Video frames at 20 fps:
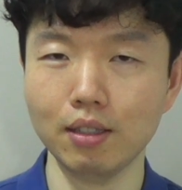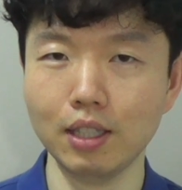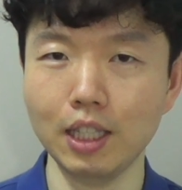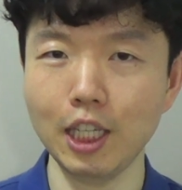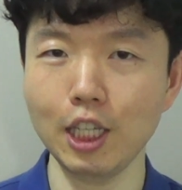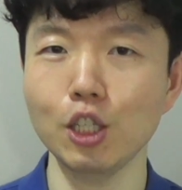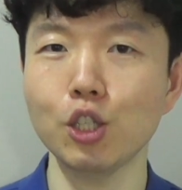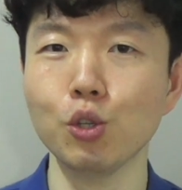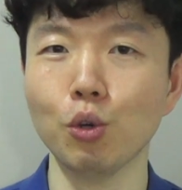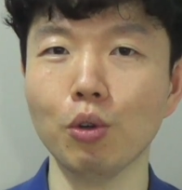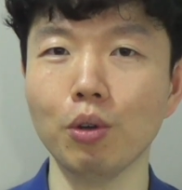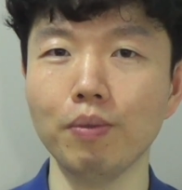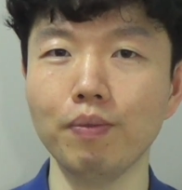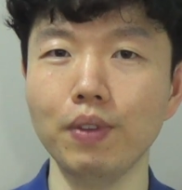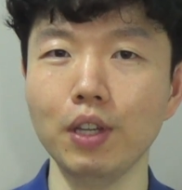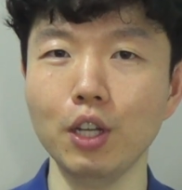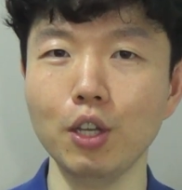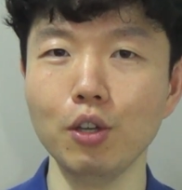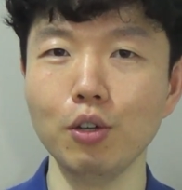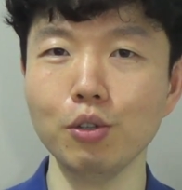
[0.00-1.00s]
these sort of
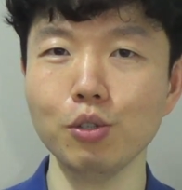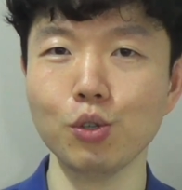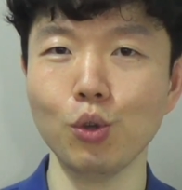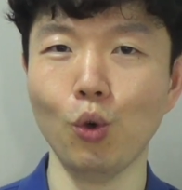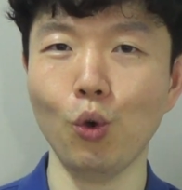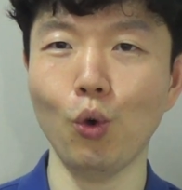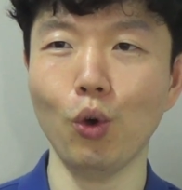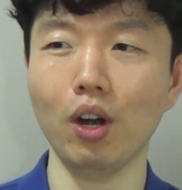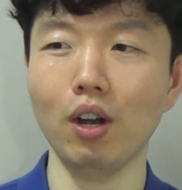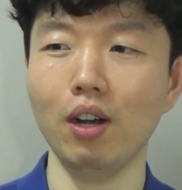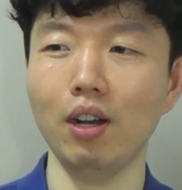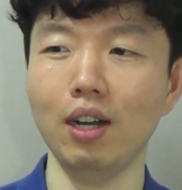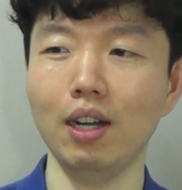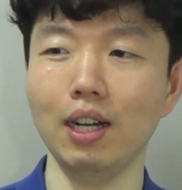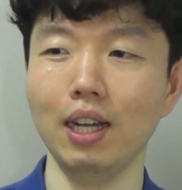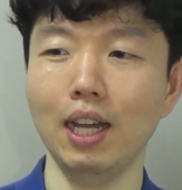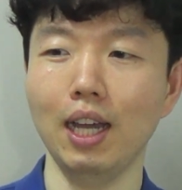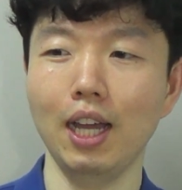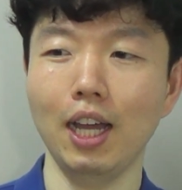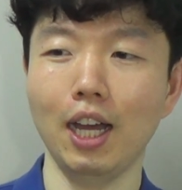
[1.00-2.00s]
videos
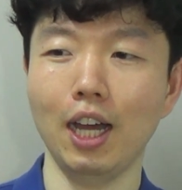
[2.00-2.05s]
or